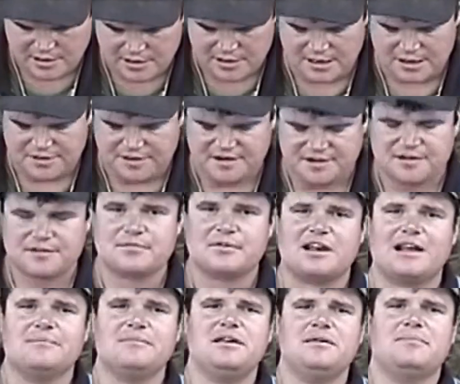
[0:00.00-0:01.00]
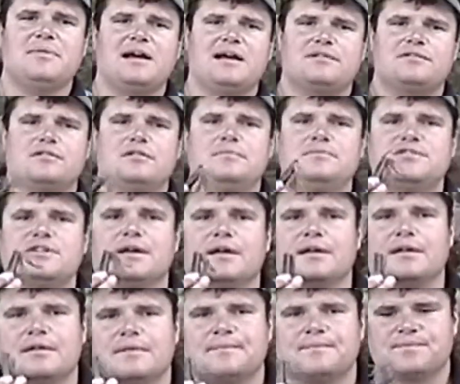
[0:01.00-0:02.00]
Now, this is what I mean by a tube
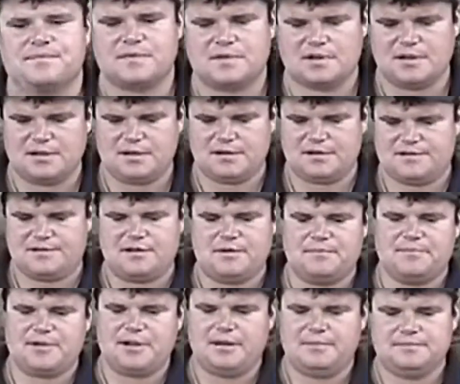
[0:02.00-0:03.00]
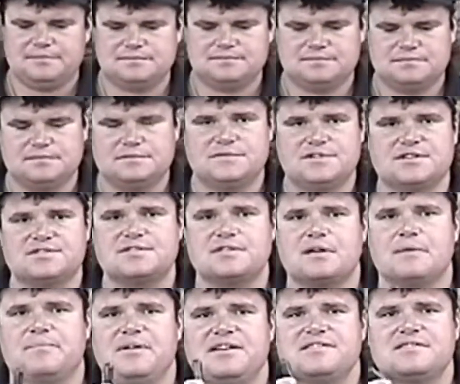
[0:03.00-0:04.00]
jig. Simply just
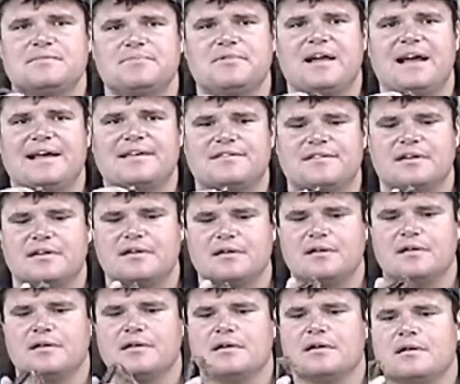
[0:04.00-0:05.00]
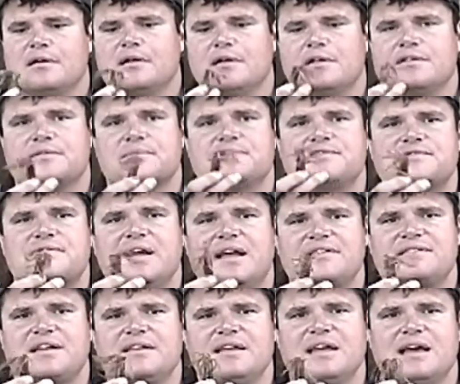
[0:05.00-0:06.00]
a piece of plastic, some
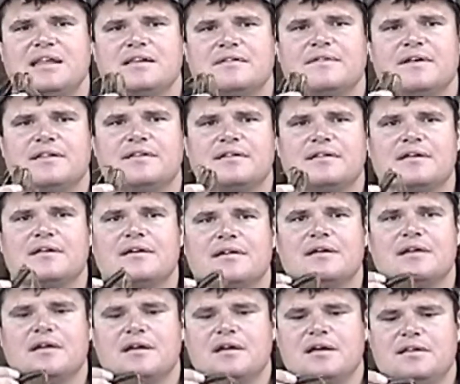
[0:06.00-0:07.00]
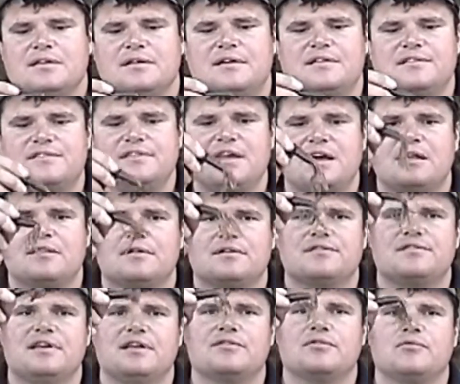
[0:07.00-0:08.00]
strands on the end of it. You can see how
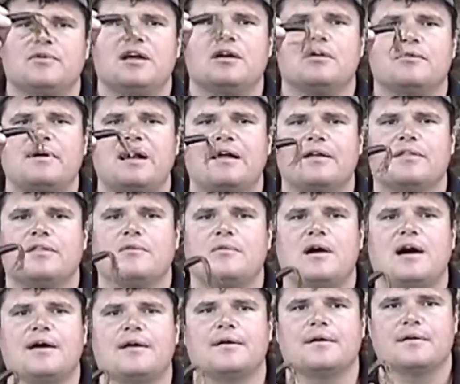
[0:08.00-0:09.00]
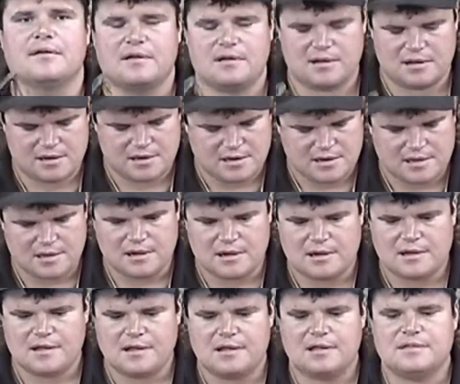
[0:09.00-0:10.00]
those things wiggle around in the water.
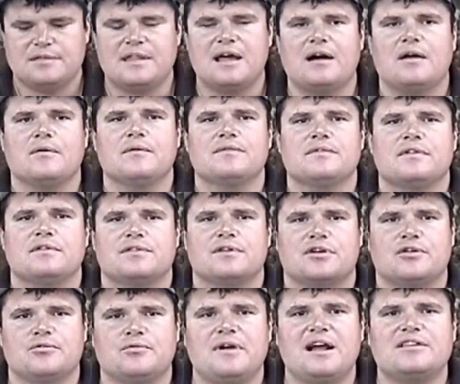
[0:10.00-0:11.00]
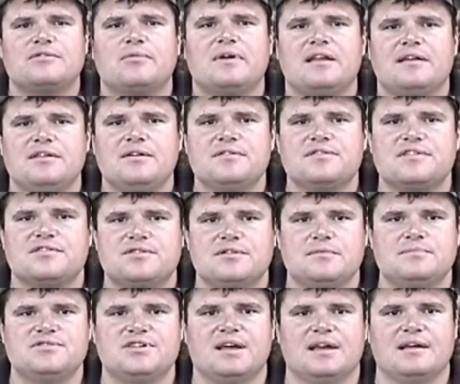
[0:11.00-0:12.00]
Now, the correct way to use a
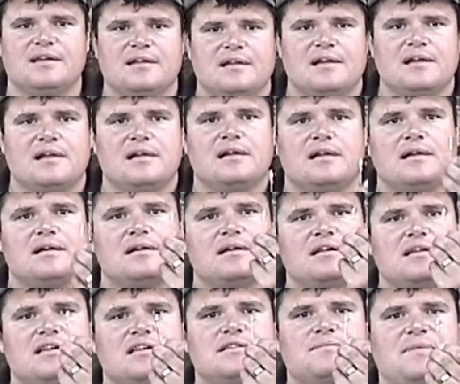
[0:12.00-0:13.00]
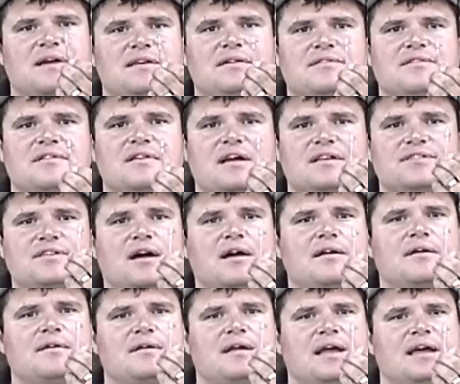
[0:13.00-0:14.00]
tube jig is by using a
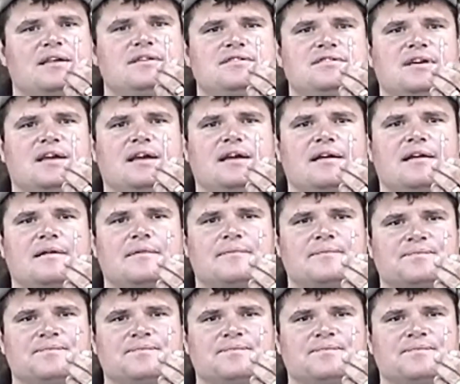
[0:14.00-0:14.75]
darter head jig.